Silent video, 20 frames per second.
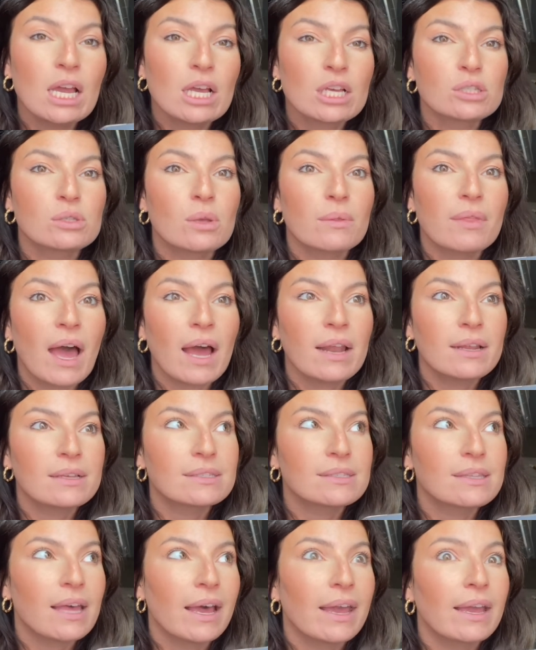So that
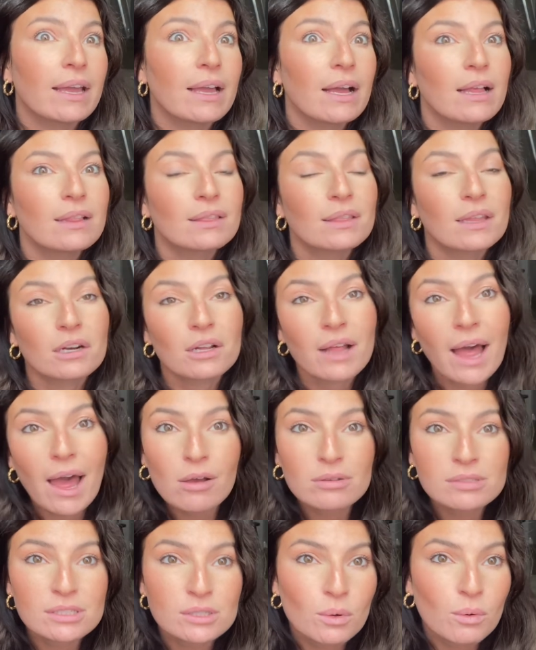is like little
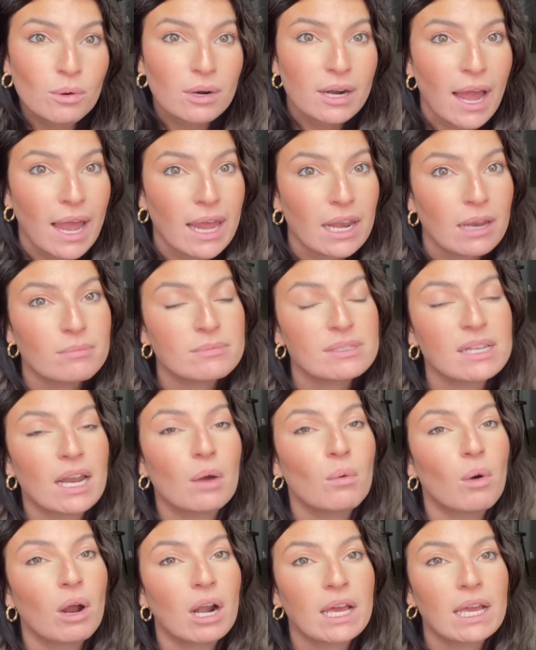house decor items that I
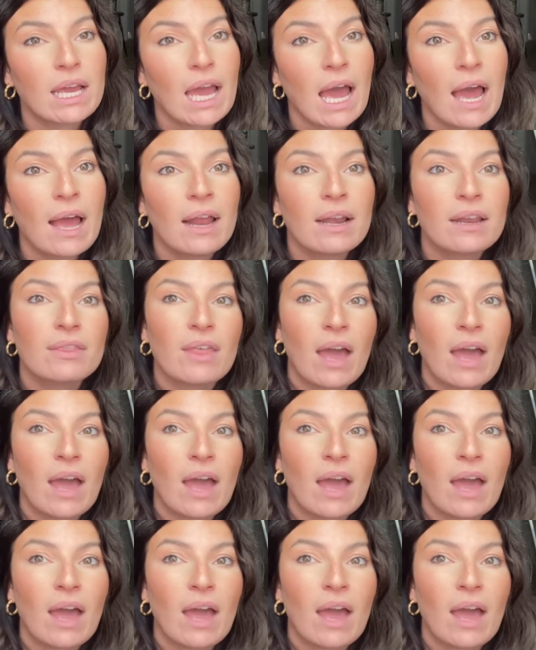want to get.